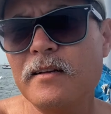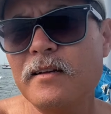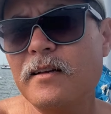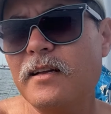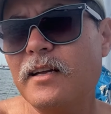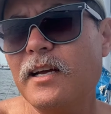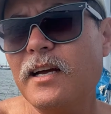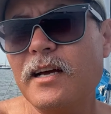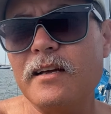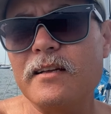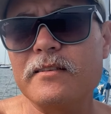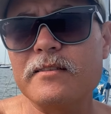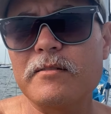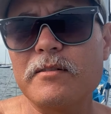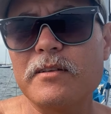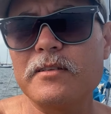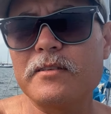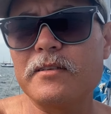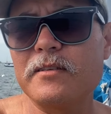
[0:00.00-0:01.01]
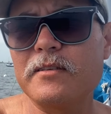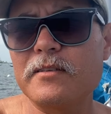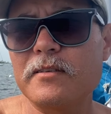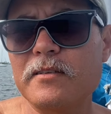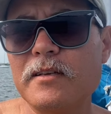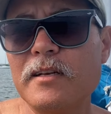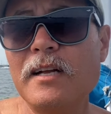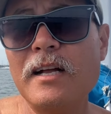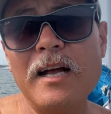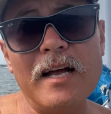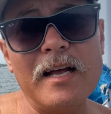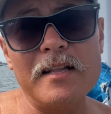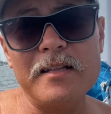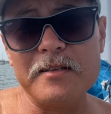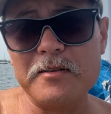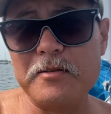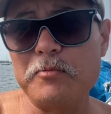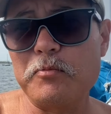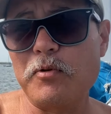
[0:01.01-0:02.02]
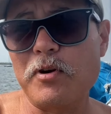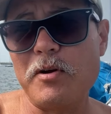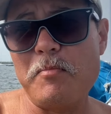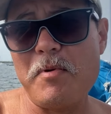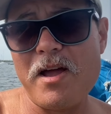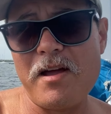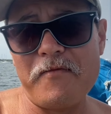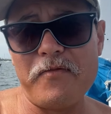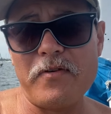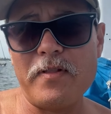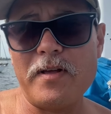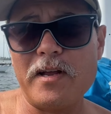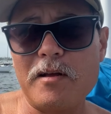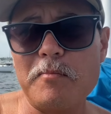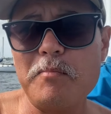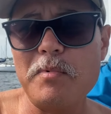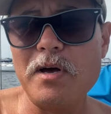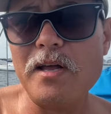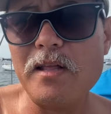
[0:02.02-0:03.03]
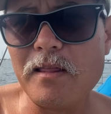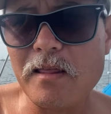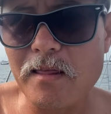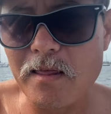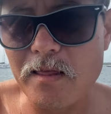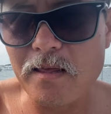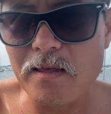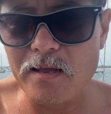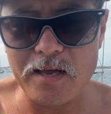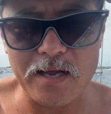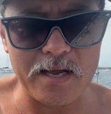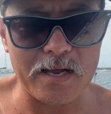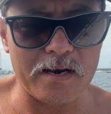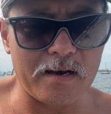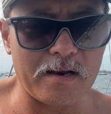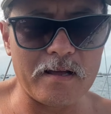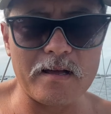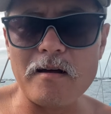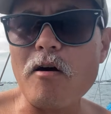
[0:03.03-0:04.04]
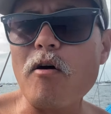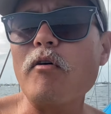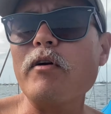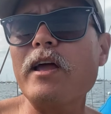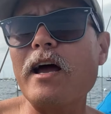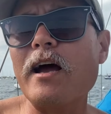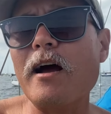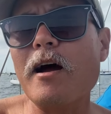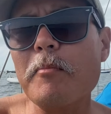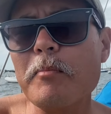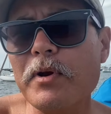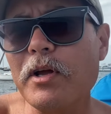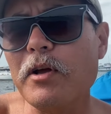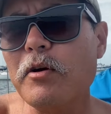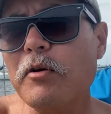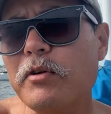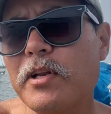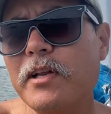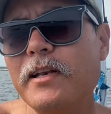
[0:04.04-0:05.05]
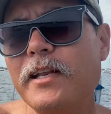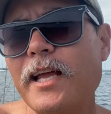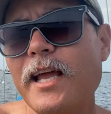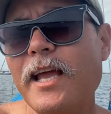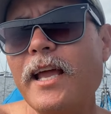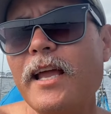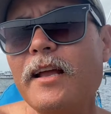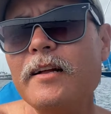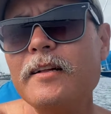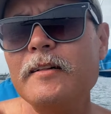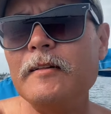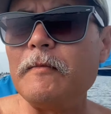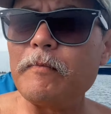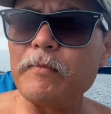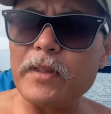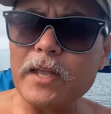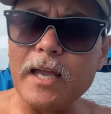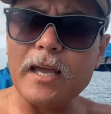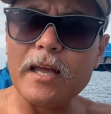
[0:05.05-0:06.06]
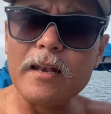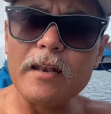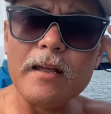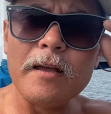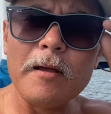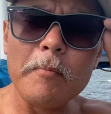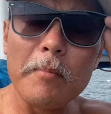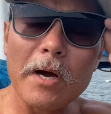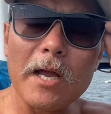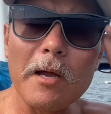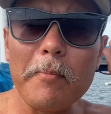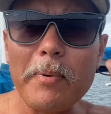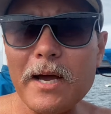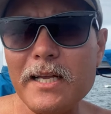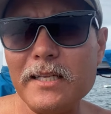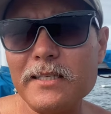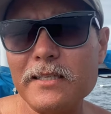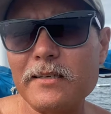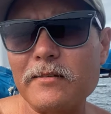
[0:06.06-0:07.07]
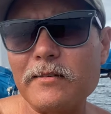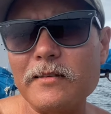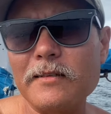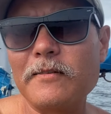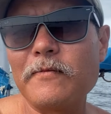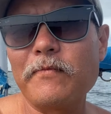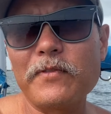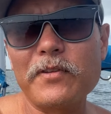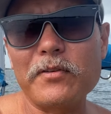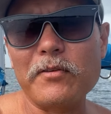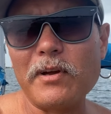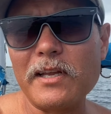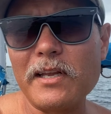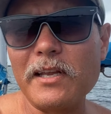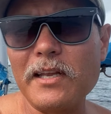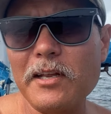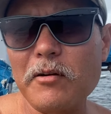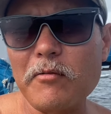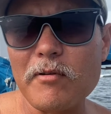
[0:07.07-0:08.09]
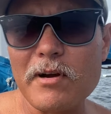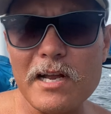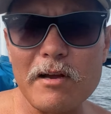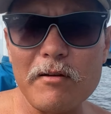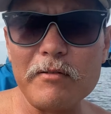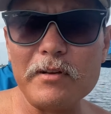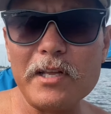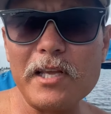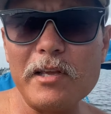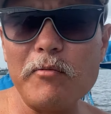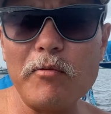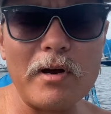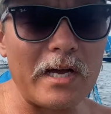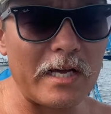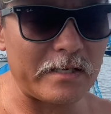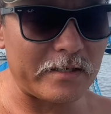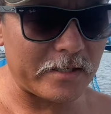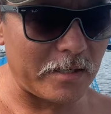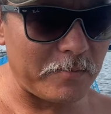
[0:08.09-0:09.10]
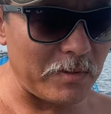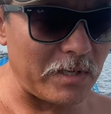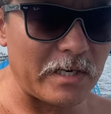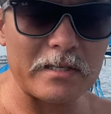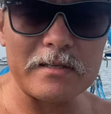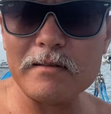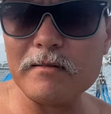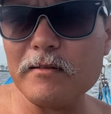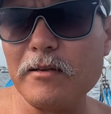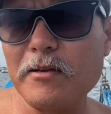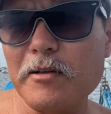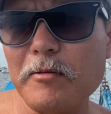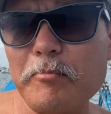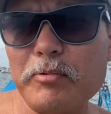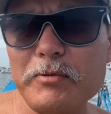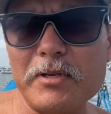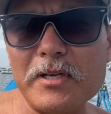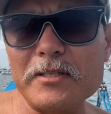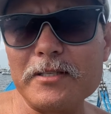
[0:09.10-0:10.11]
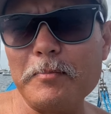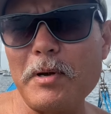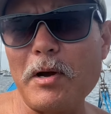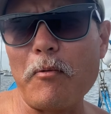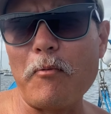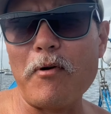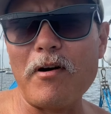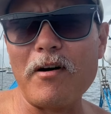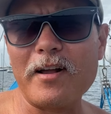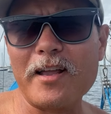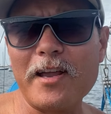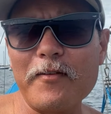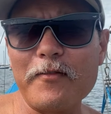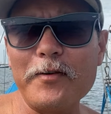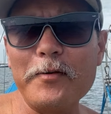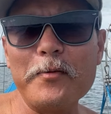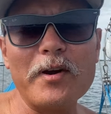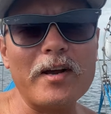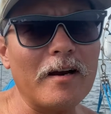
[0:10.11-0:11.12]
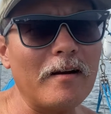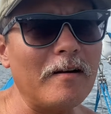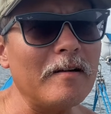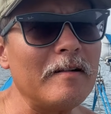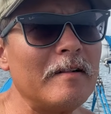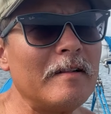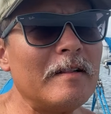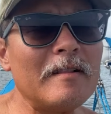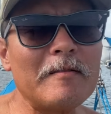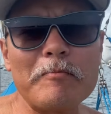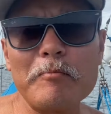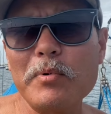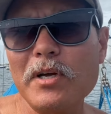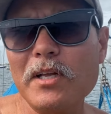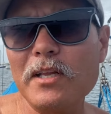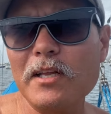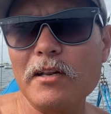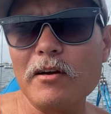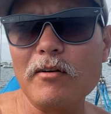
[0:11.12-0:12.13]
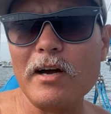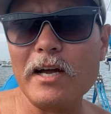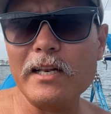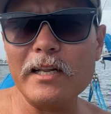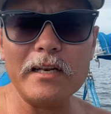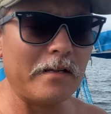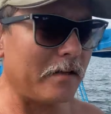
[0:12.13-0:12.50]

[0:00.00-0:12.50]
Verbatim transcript: yeah, so this is where I'm at for like a month. And oh yeah, I'm gonna go today and buy a bicycle so I can get around Key West. I mean, you could just about walk everywhere, but you know, I need to,